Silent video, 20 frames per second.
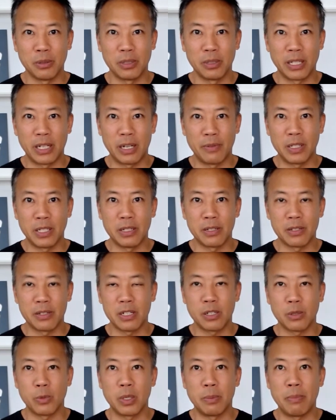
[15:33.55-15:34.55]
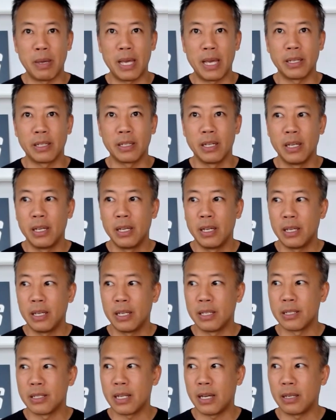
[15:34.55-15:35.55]
And that every decision we make
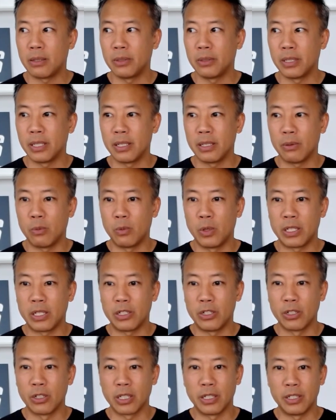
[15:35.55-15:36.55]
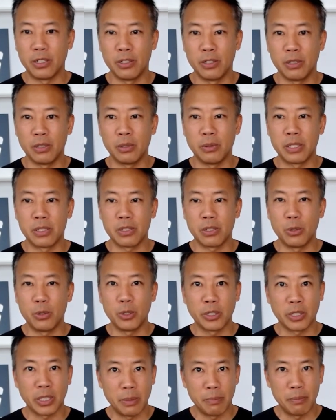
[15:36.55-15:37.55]
is not only what you're going to do, it's who
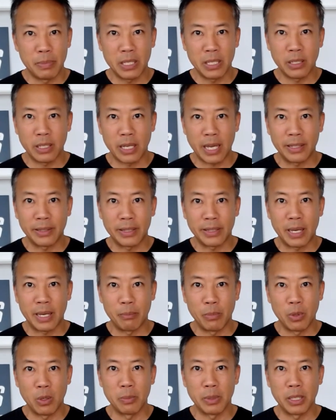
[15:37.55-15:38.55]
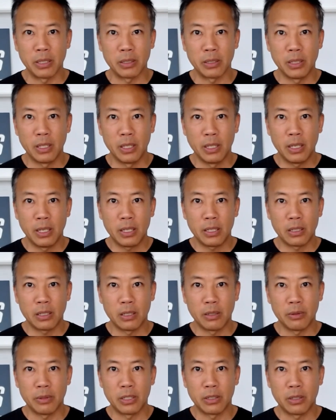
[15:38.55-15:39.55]
you're going to be at that moment you
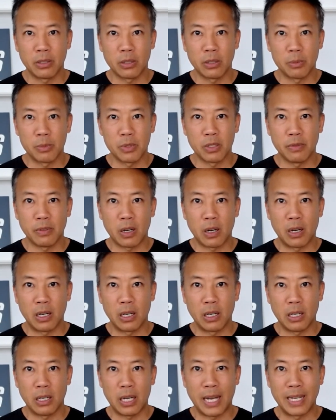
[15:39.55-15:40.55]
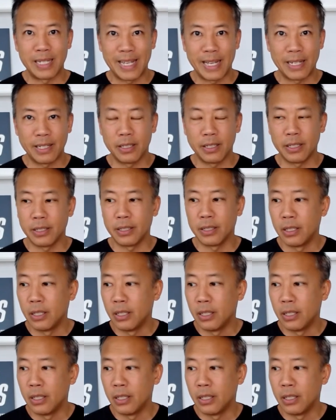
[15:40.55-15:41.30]
know, in terms of our identity.